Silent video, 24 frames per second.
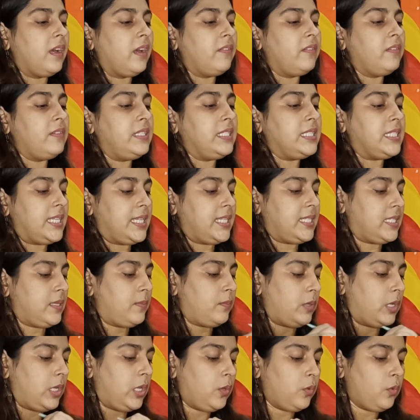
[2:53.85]
We will take
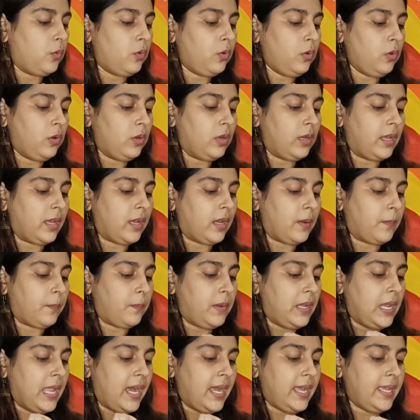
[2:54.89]
some glue,
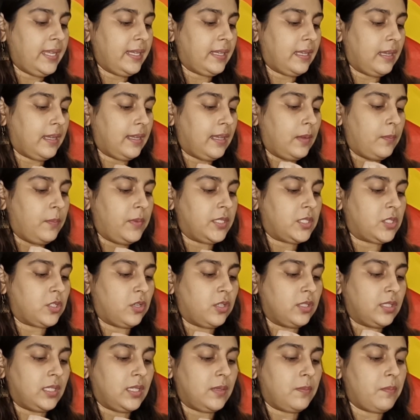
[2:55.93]
apply it little bit on
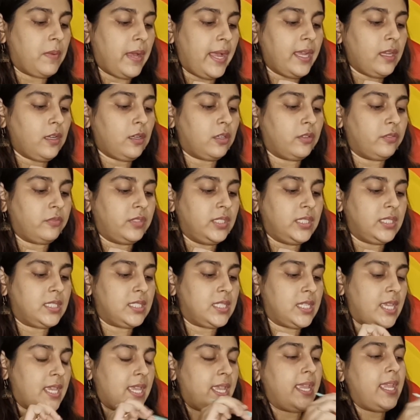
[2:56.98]
the back of the
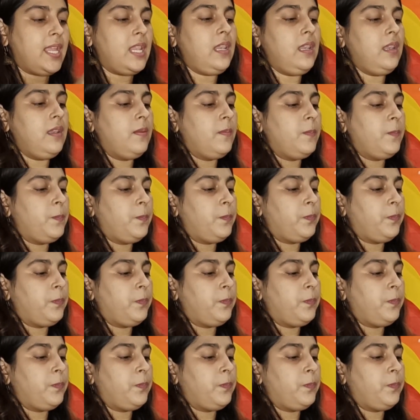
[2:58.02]
tail